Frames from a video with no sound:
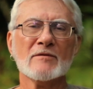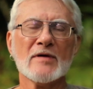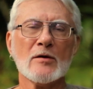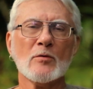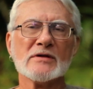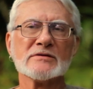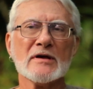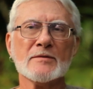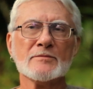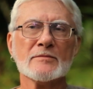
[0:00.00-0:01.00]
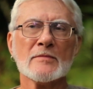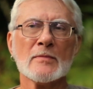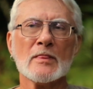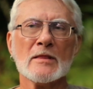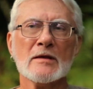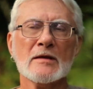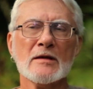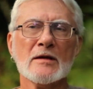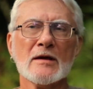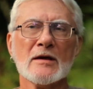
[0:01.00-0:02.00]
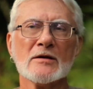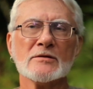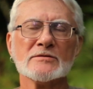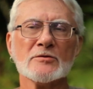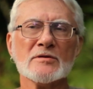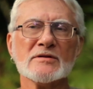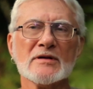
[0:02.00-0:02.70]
ayahuasca, certain